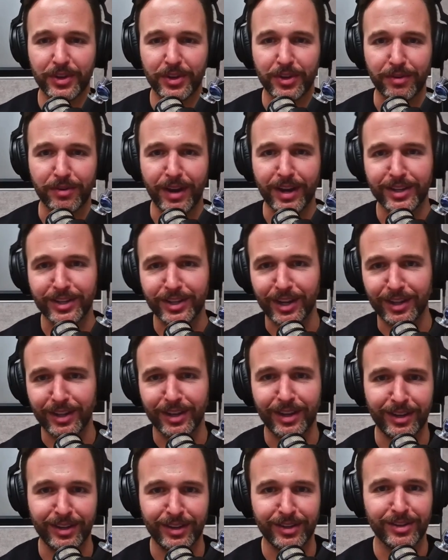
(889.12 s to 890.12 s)
Correct.
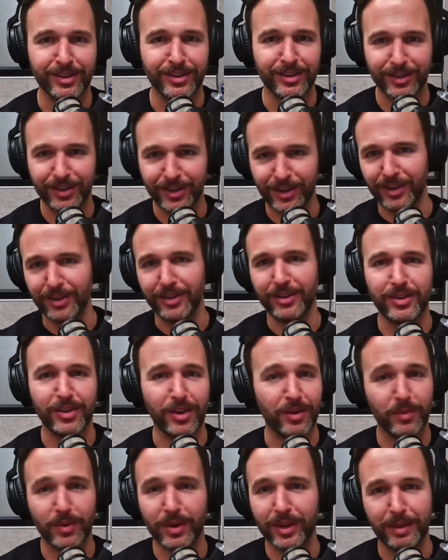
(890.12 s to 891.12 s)
And, you
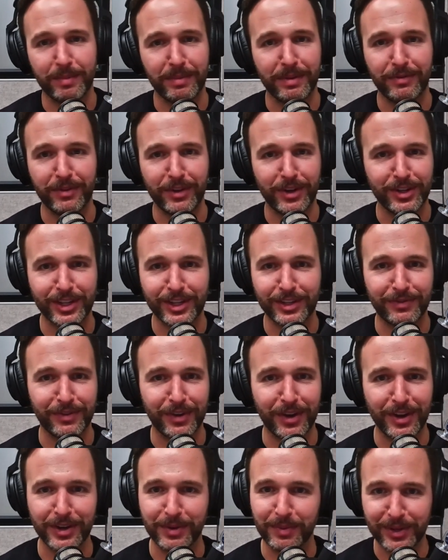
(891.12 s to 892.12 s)
don't want to let me finish. That's
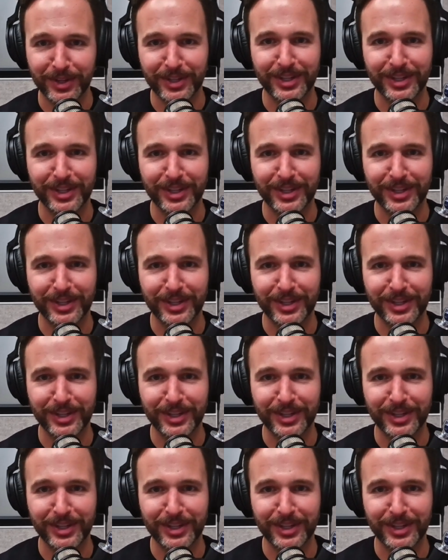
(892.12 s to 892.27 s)
fine. You want to